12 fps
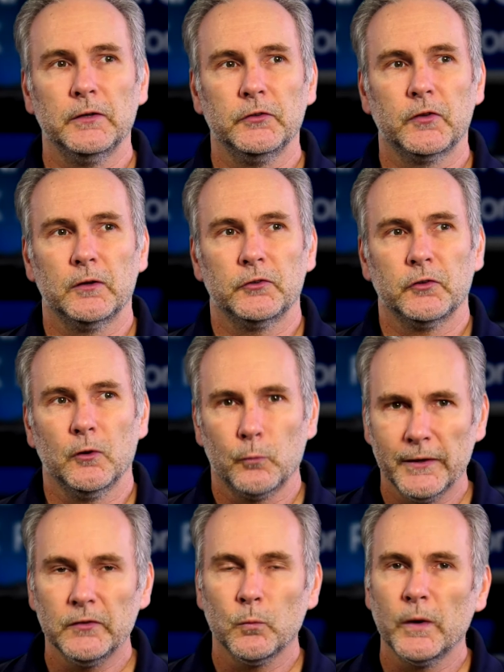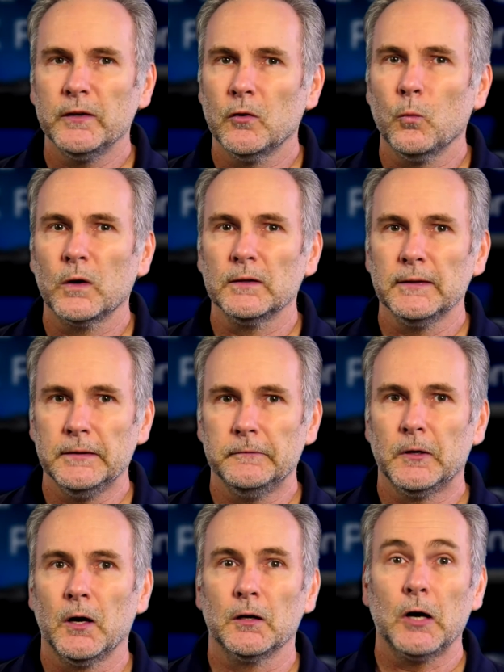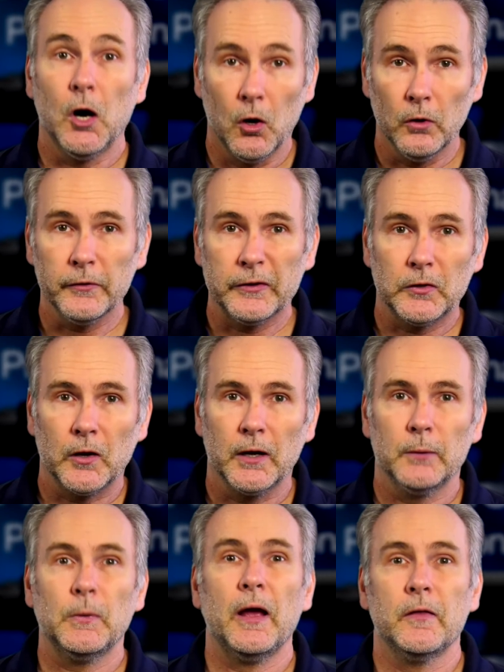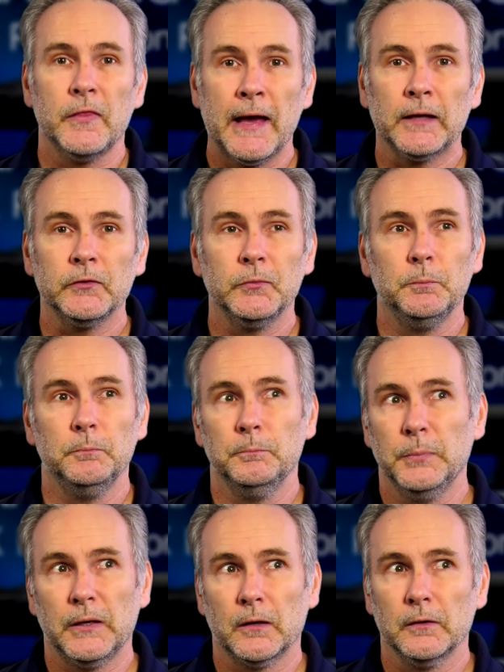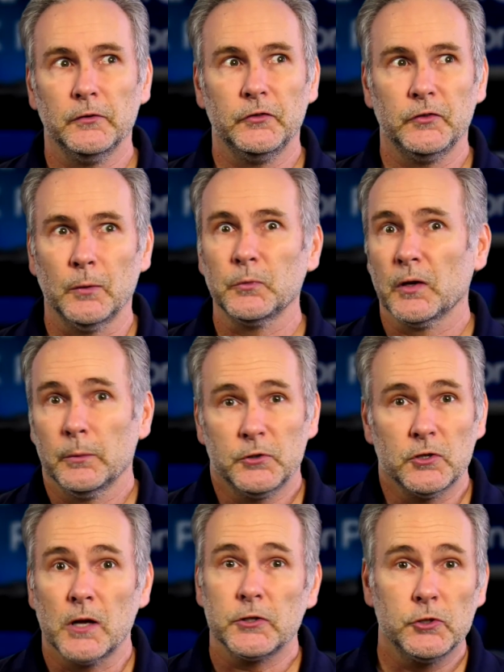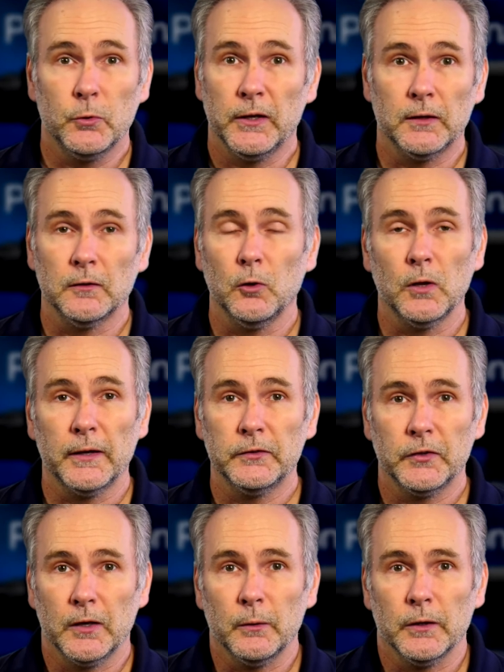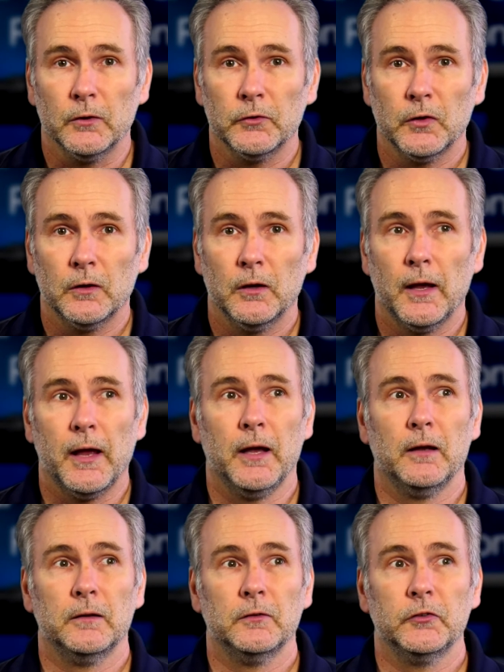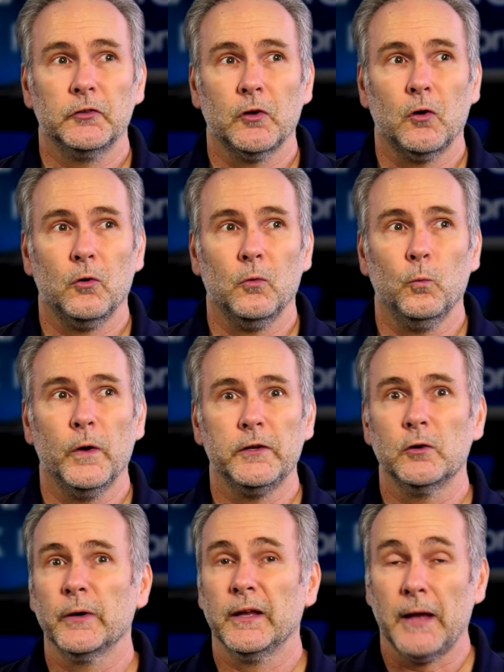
it is there's a reason why you don't want to leave it on all the time, and that's because sometimes you're not shooting in low light scenarios. And so when you're in